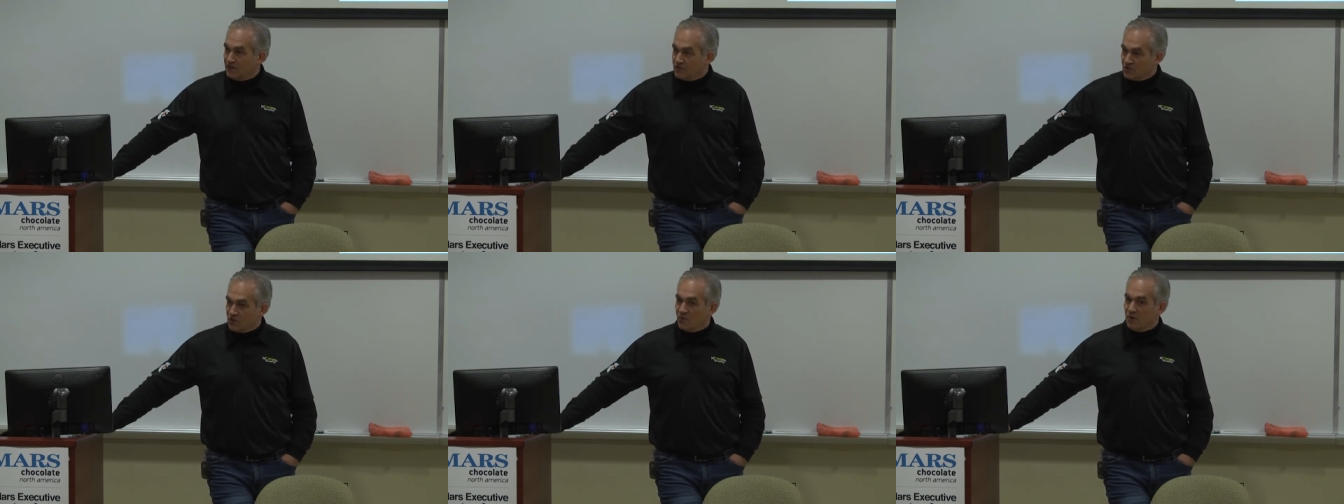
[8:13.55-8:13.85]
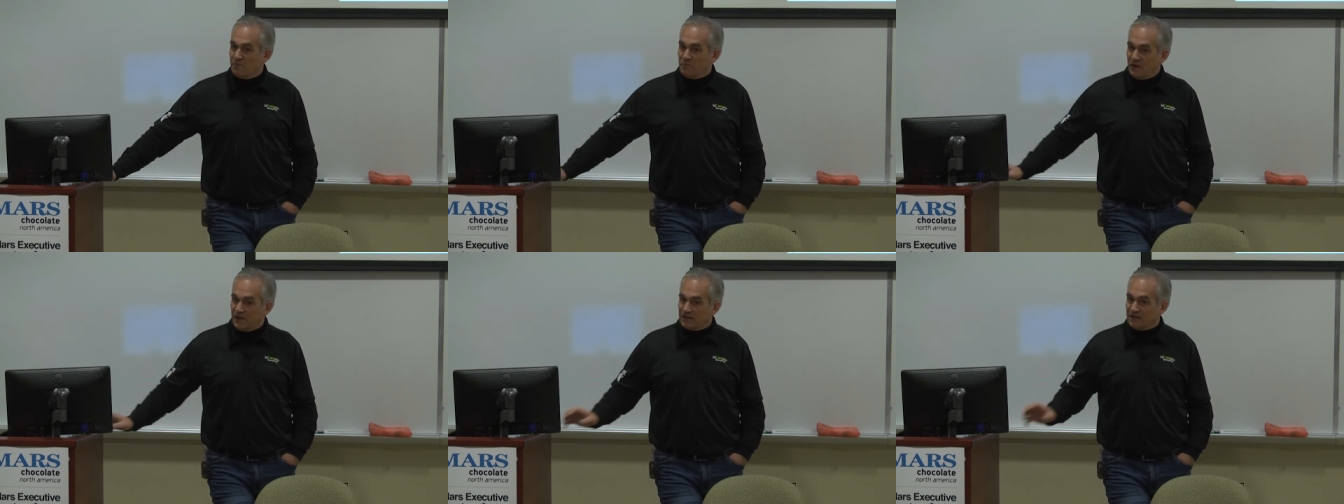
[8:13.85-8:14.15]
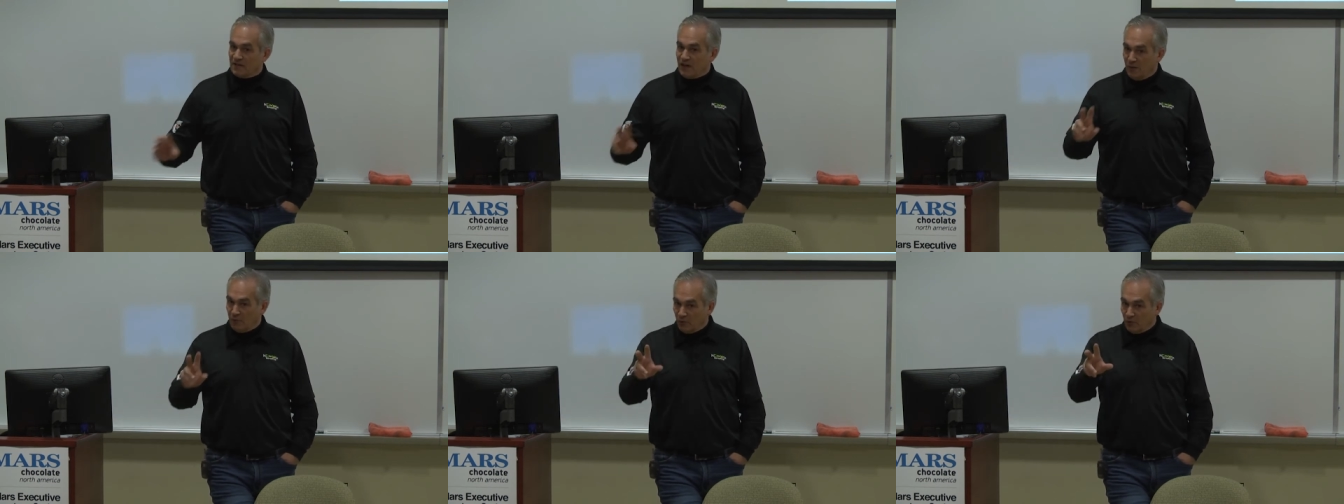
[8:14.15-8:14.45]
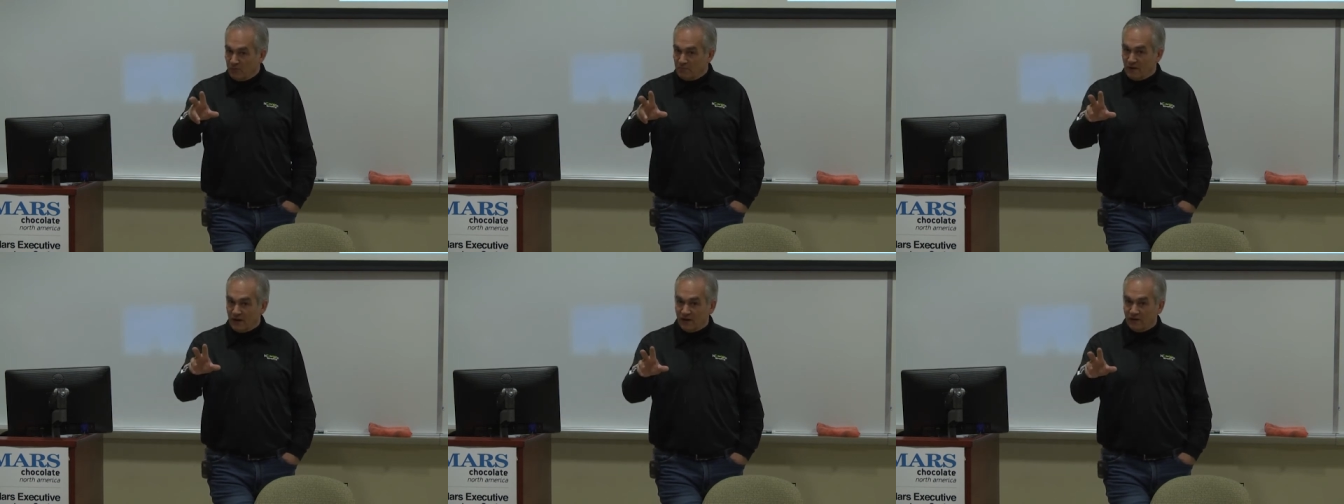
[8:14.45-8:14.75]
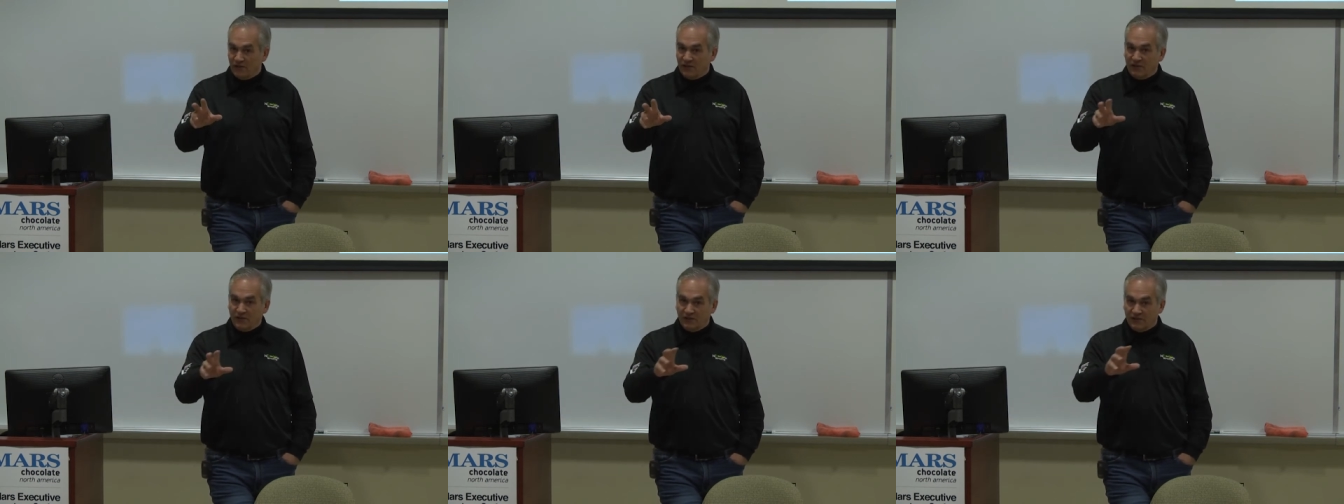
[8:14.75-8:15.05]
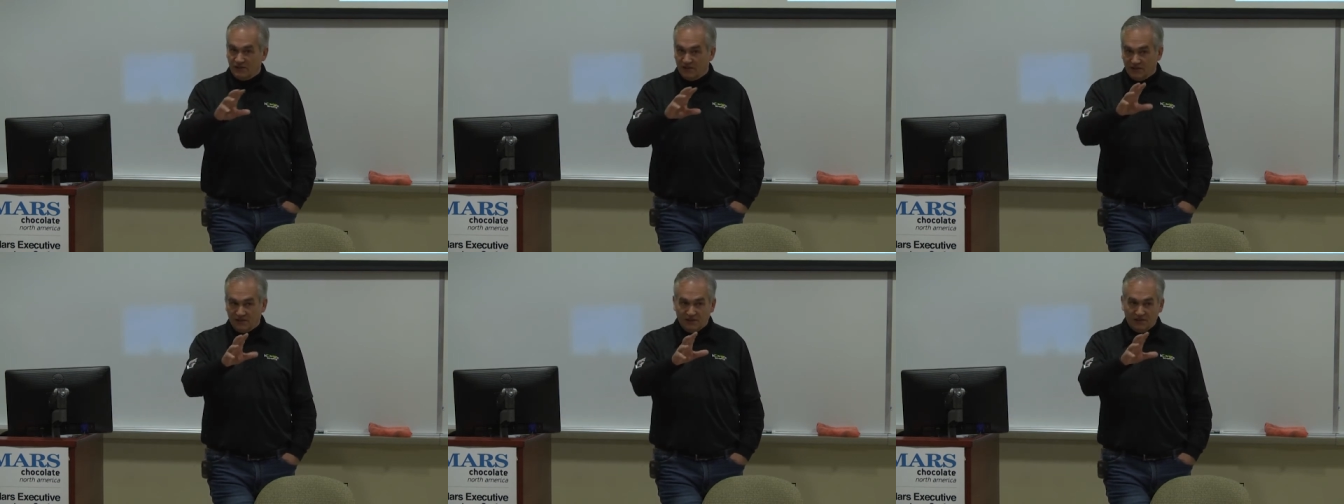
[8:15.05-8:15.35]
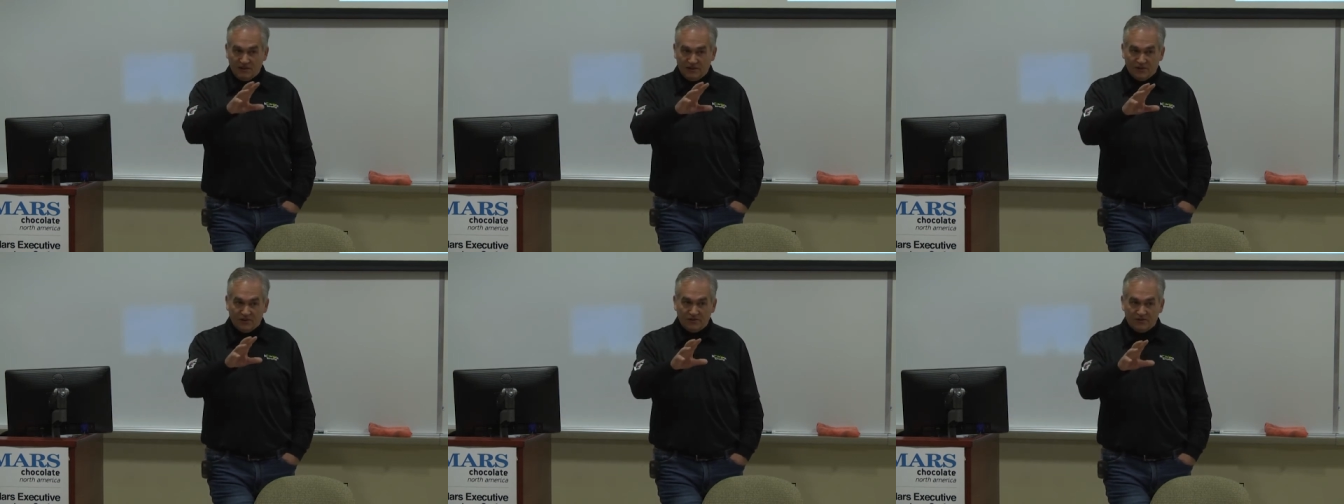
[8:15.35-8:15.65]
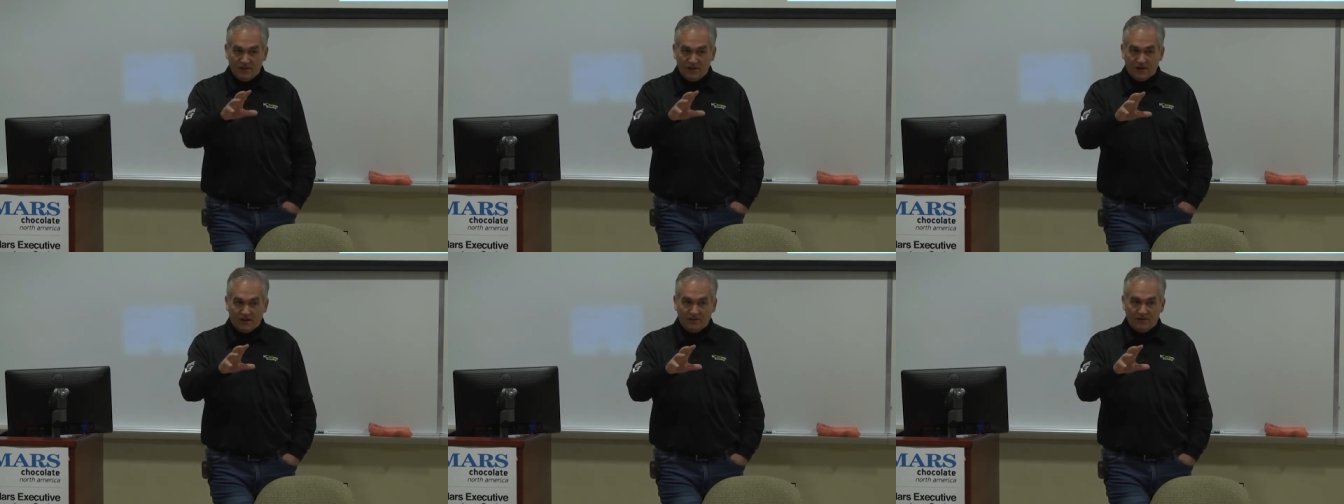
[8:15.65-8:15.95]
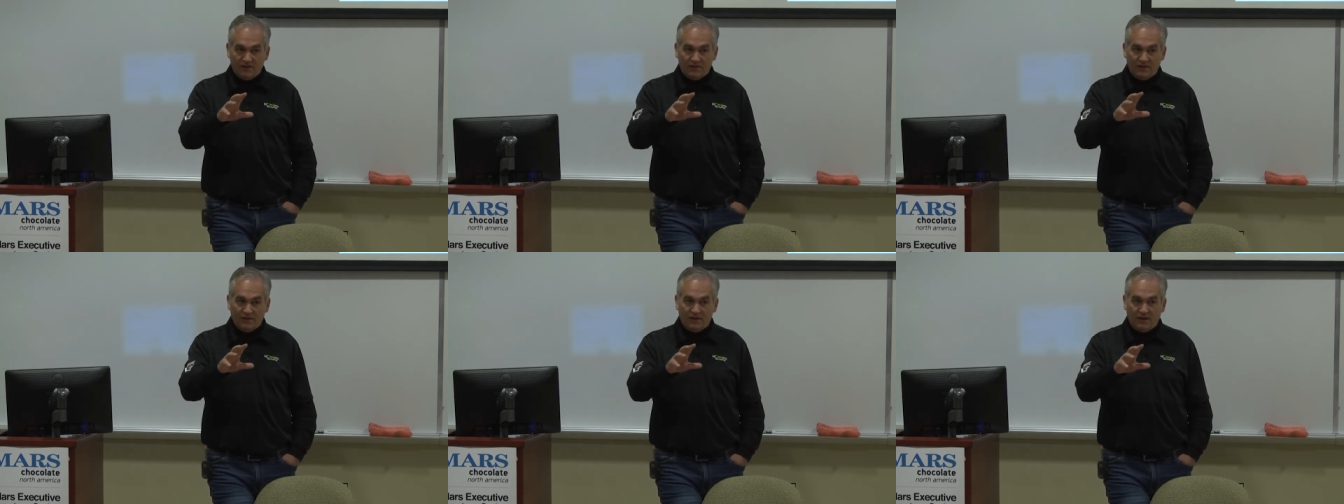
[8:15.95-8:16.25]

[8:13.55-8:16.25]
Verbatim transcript: So we picked a couple in Maryland and here and there, and,